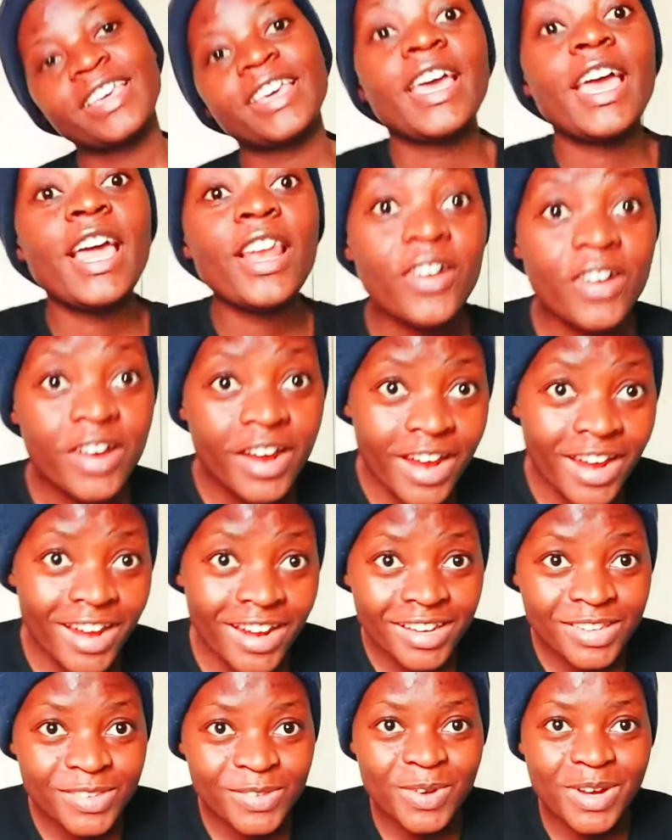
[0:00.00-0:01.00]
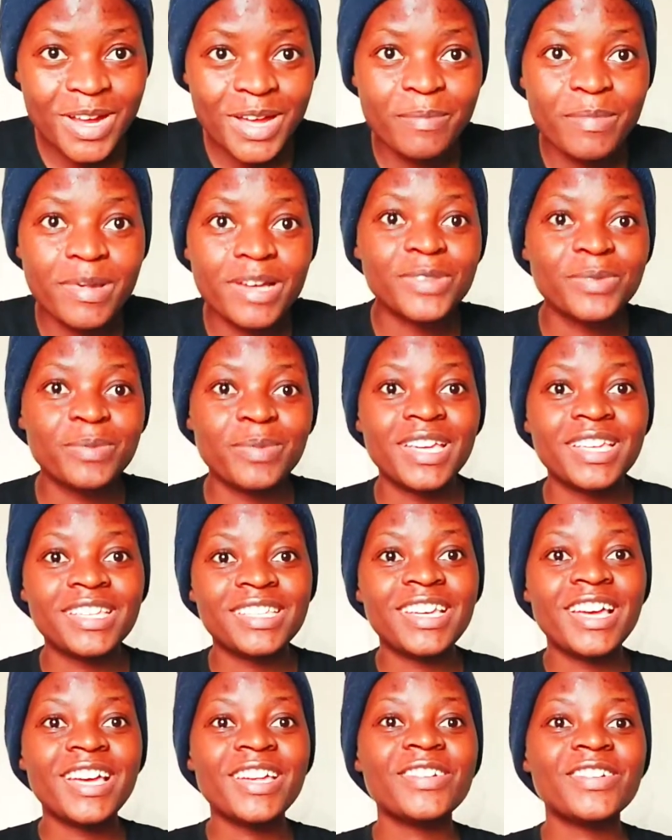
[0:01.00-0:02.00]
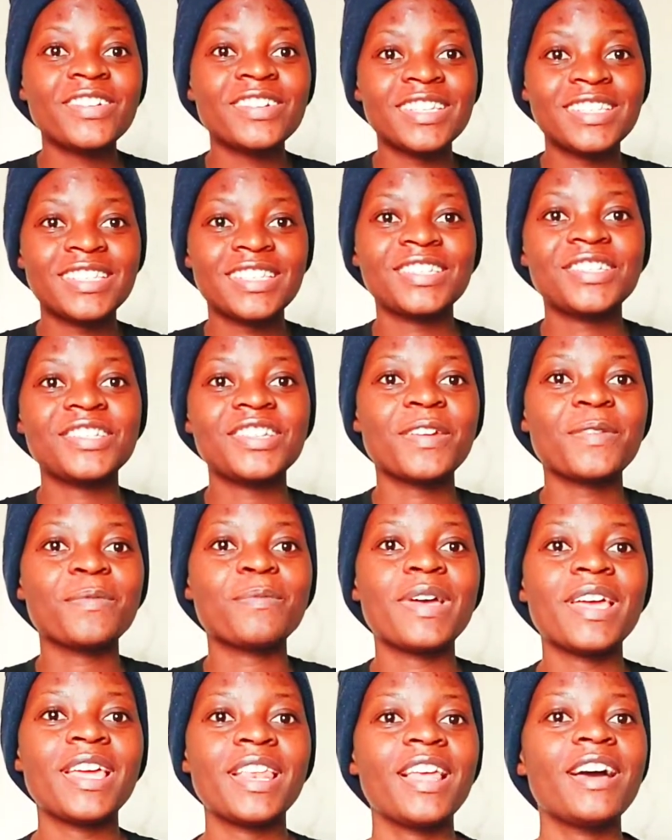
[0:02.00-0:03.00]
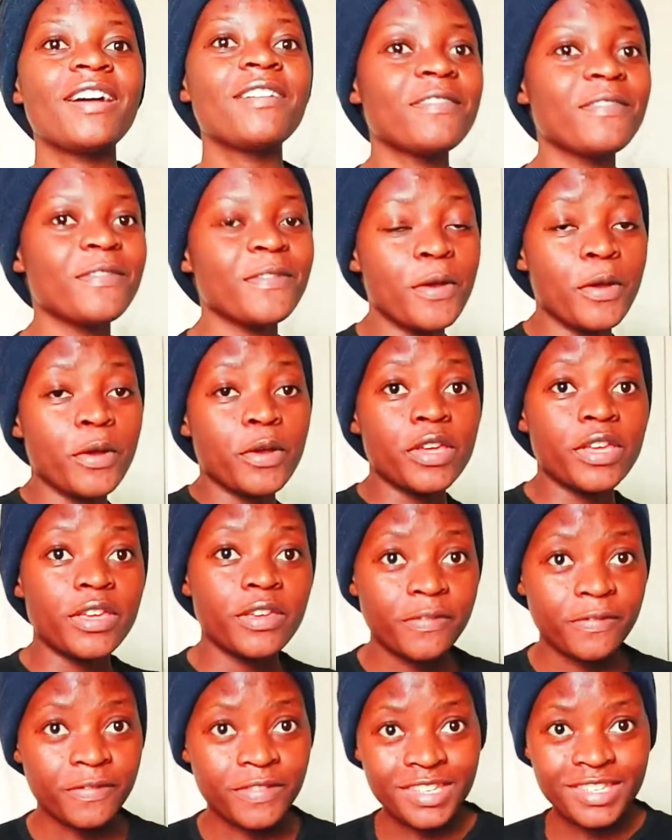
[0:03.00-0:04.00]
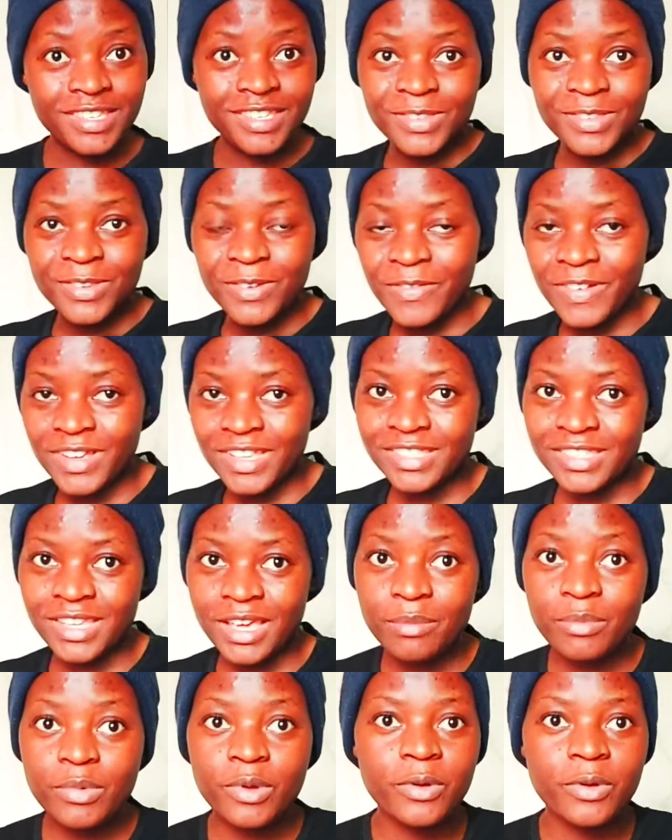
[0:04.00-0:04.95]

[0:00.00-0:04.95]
Hello guys, welcome back to my channel. This is Shek My Love. If this is your first time, we